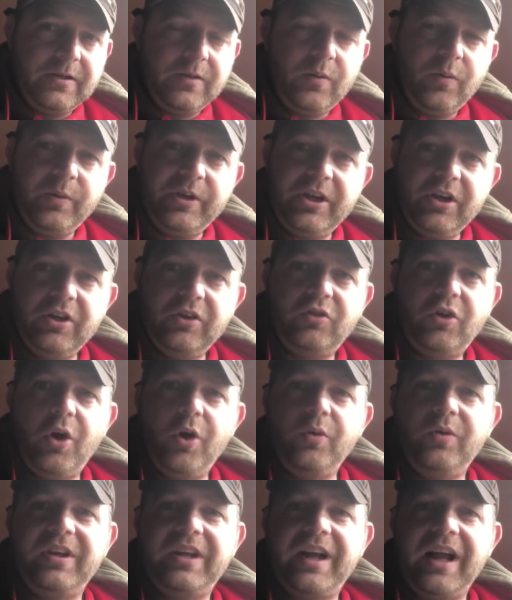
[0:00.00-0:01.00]
What are we going to
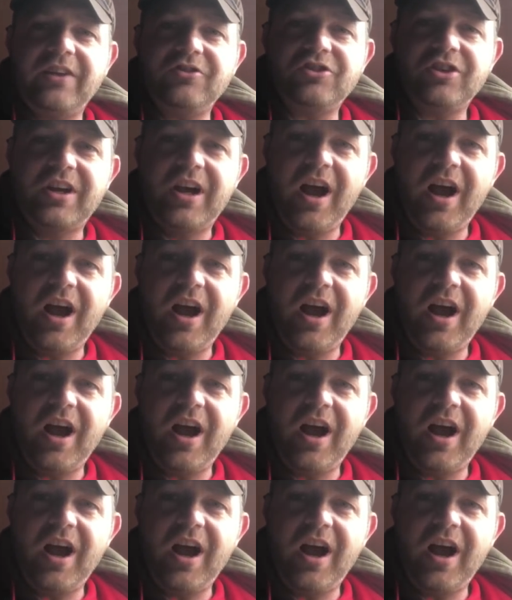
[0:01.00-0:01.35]
do to catch a